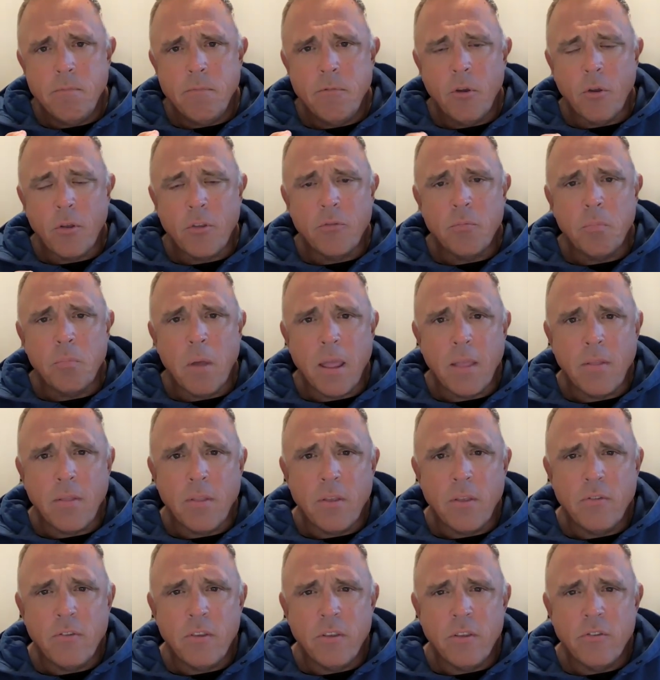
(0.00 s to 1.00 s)
explain
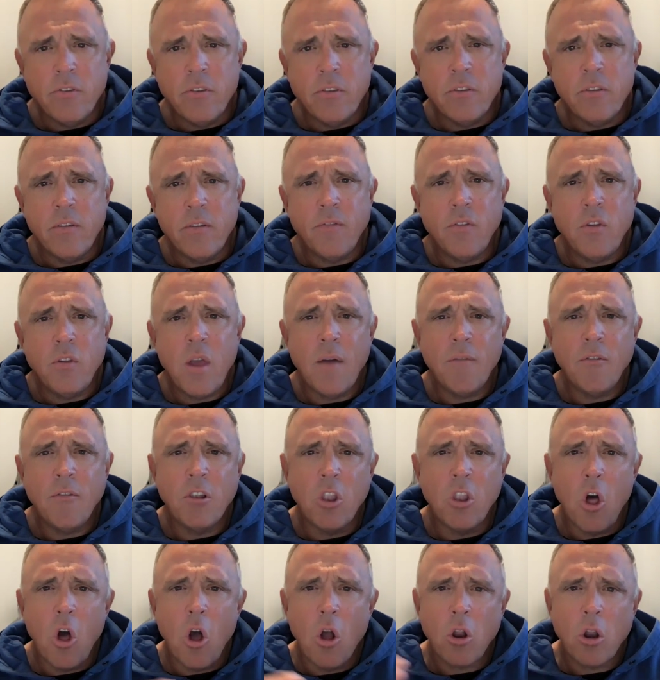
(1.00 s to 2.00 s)
this is if you have a
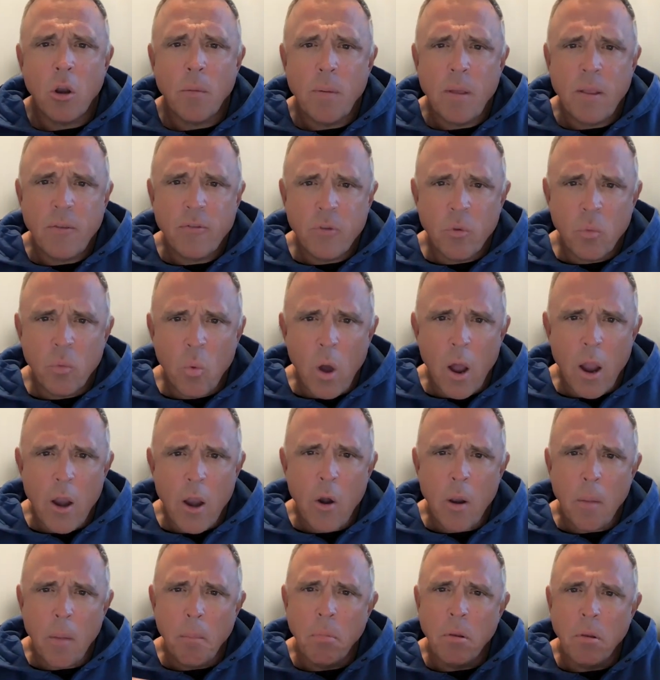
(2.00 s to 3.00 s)
longer piece of
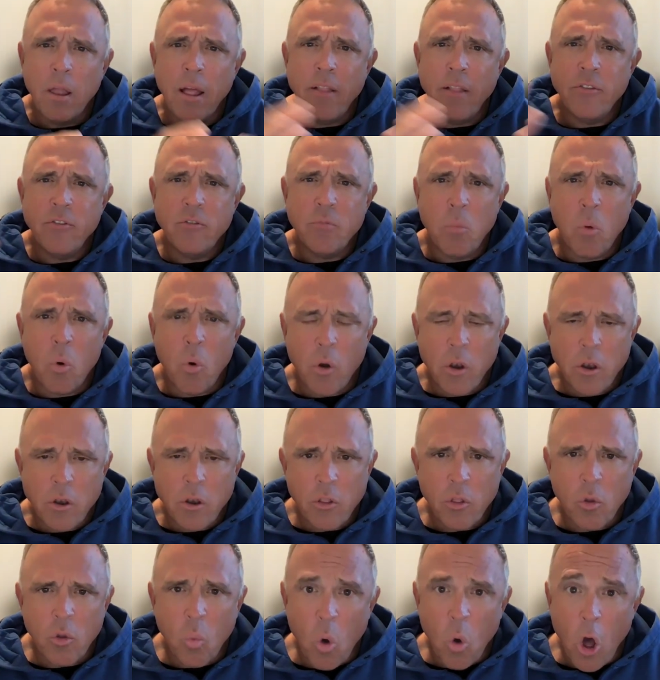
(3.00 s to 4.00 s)
wire, it blends more
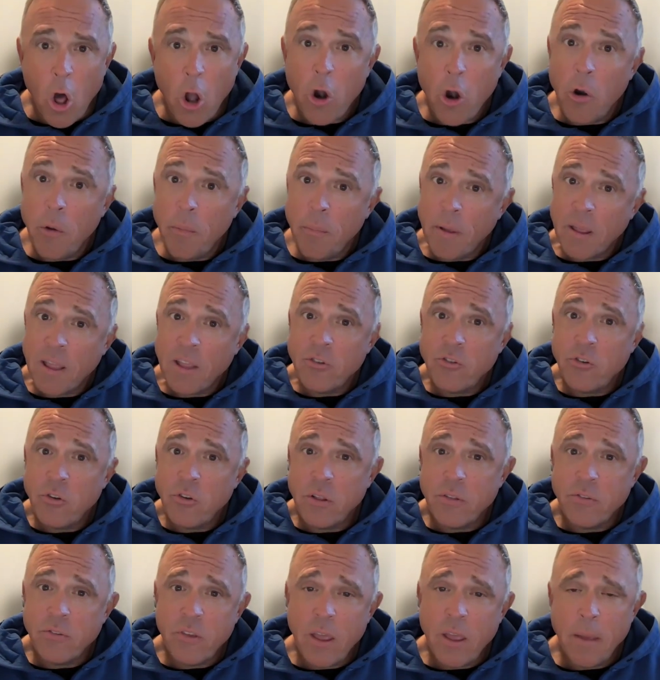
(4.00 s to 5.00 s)
into the water, I guess you
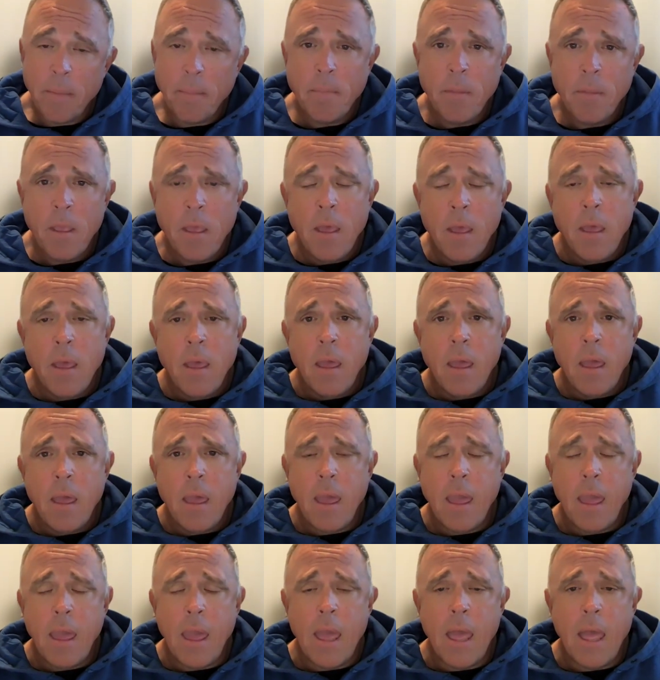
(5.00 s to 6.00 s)
could say.
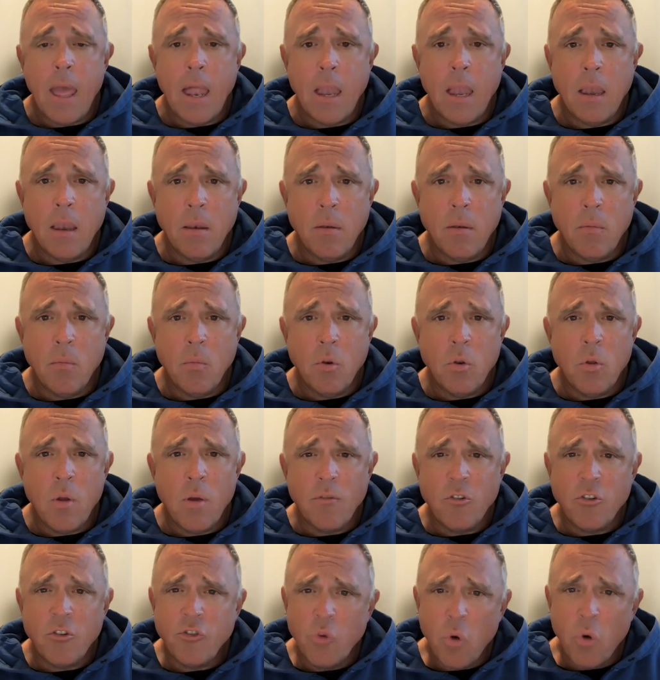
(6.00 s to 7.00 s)
And when you
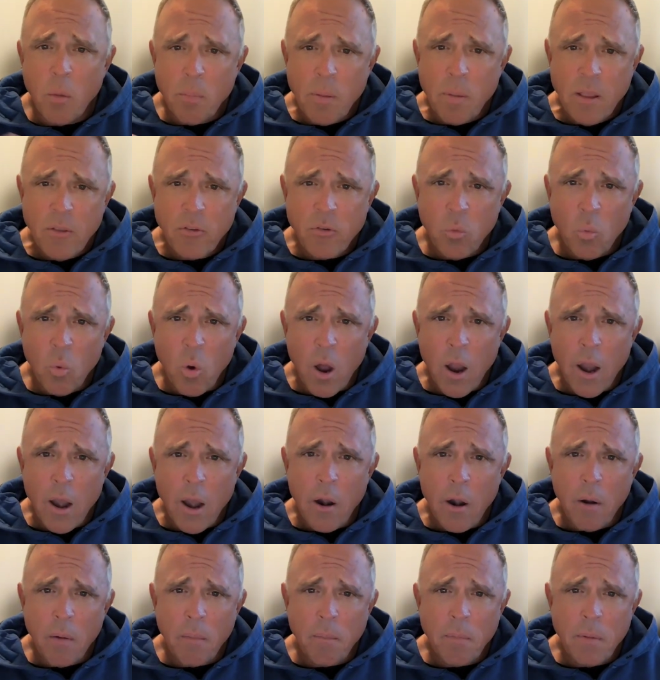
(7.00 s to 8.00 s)
have a short piece of
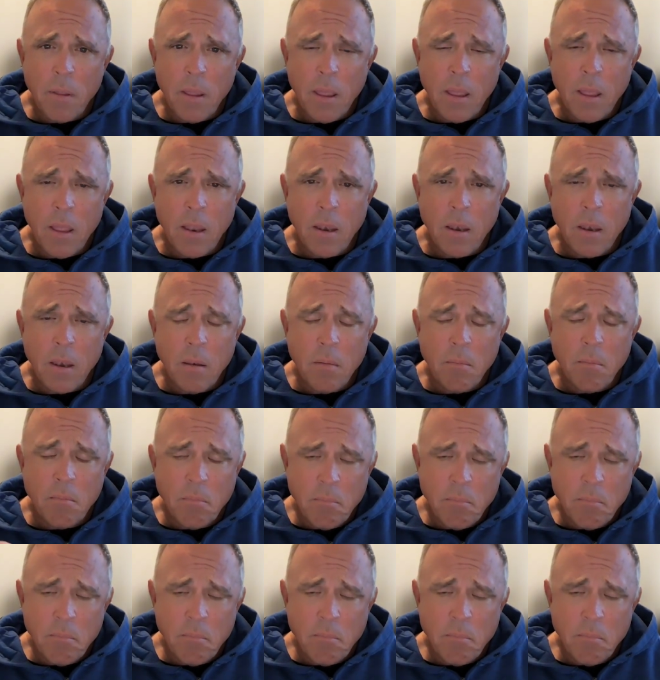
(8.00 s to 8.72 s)
wire, it